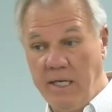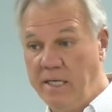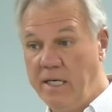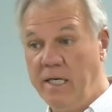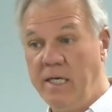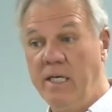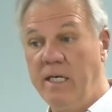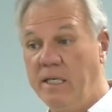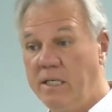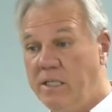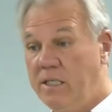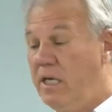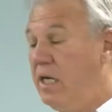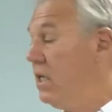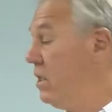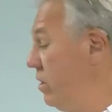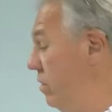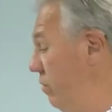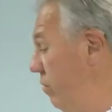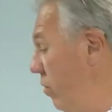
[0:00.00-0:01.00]
It didn't
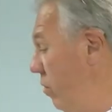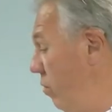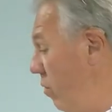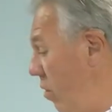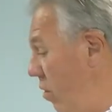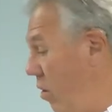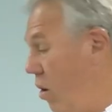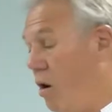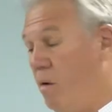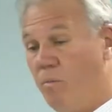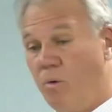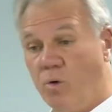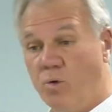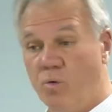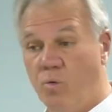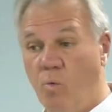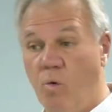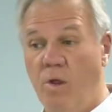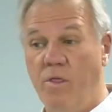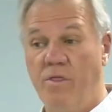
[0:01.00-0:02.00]
exist for
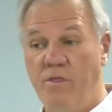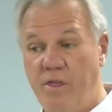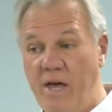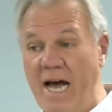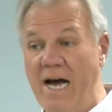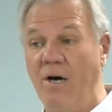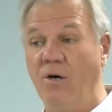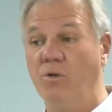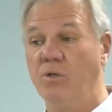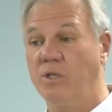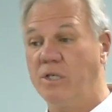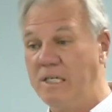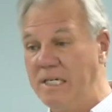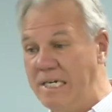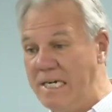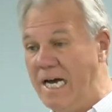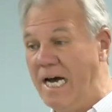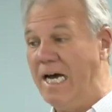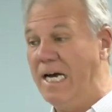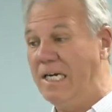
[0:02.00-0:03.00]
almost
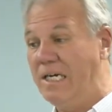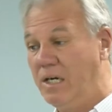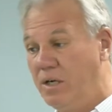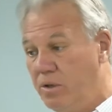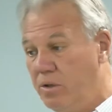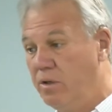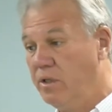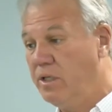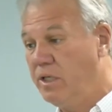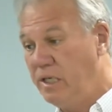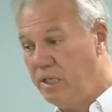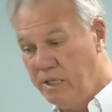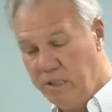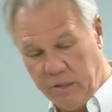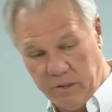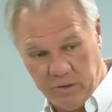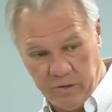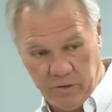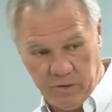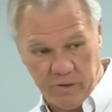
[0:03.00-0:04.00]
1,900
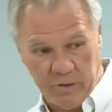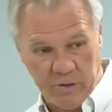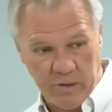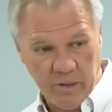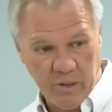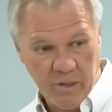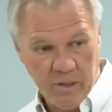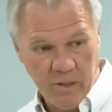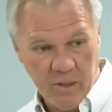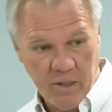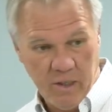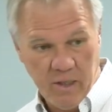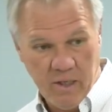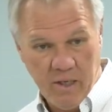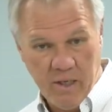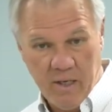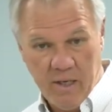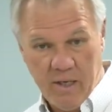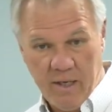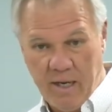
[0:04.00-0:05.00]
years.
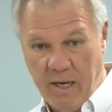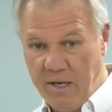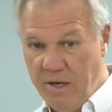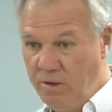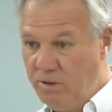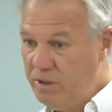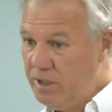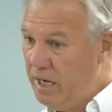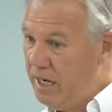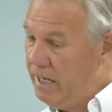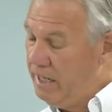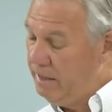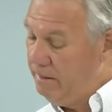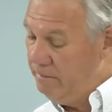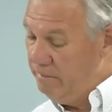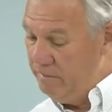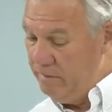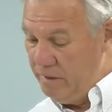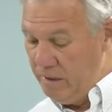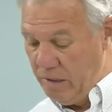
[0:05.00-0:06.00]
Now, you take,
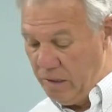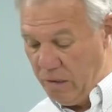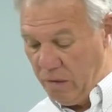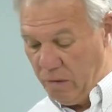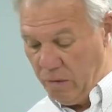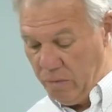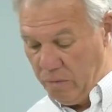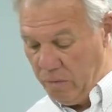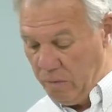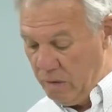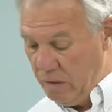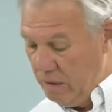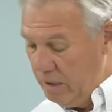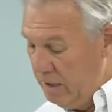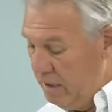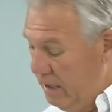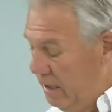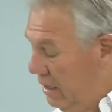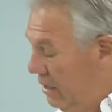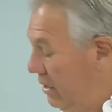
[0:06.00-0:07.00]
you know,
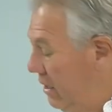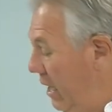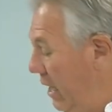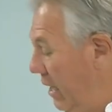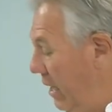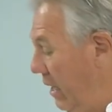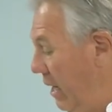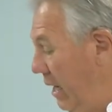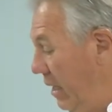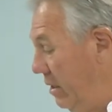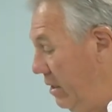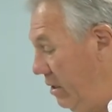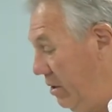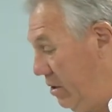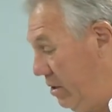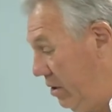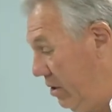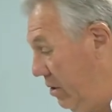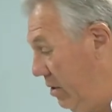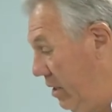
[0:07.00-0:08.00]
take
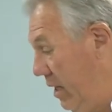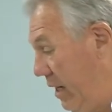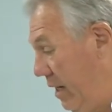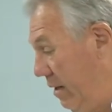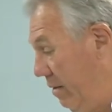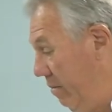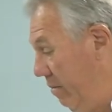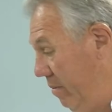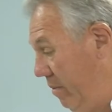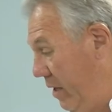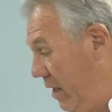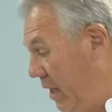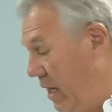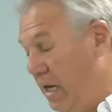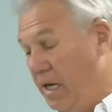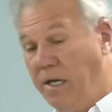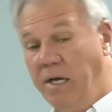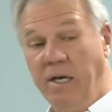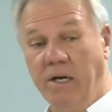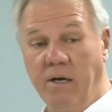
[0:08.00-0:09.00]
nations, just take the
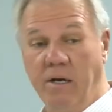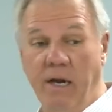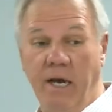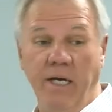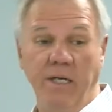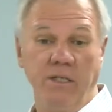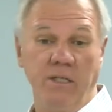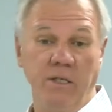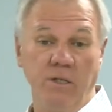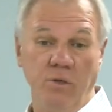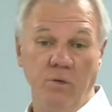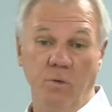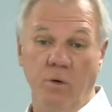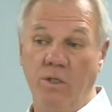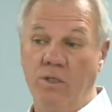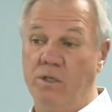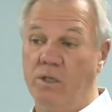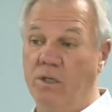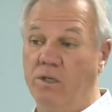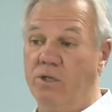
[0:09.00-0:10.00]
Indian nations.
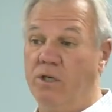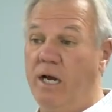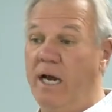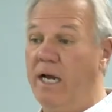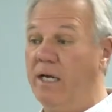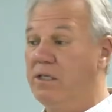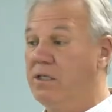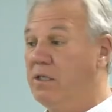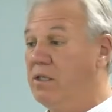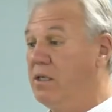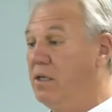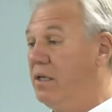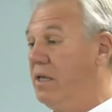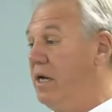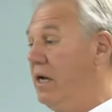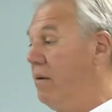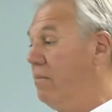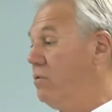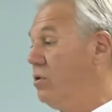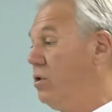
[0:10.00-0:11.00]
What's the chances
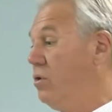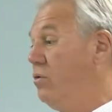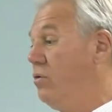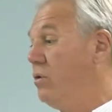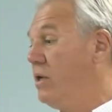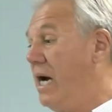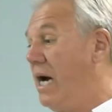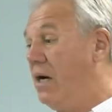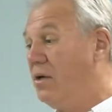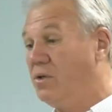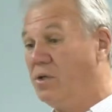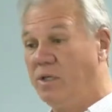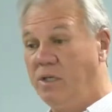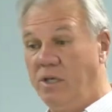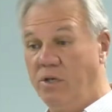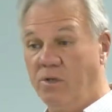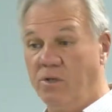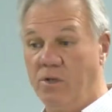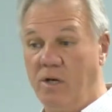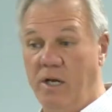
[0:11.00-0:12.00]
of them
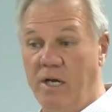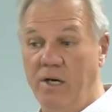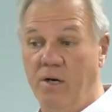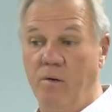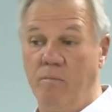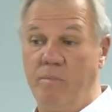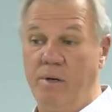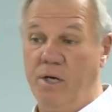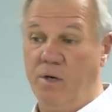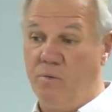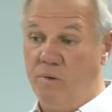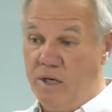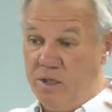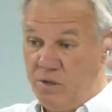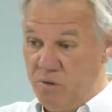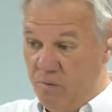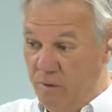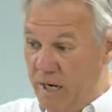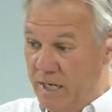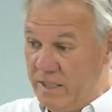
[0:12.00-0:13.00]
2,000 years later being
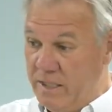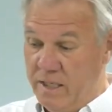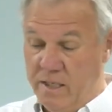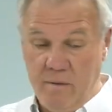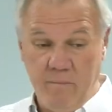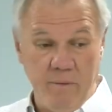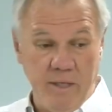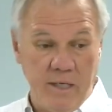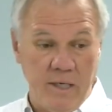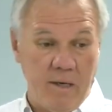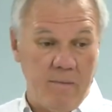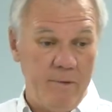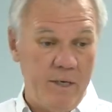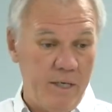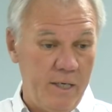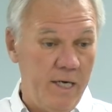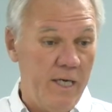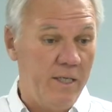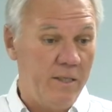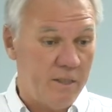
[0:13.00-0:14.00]
resurrected and
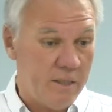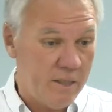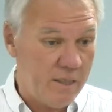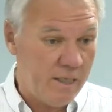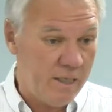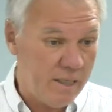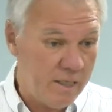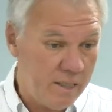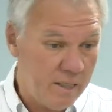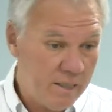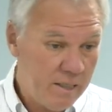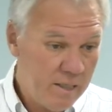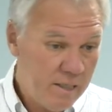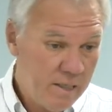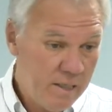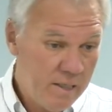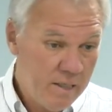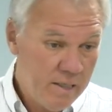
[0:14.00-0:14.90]
becoming a nation again?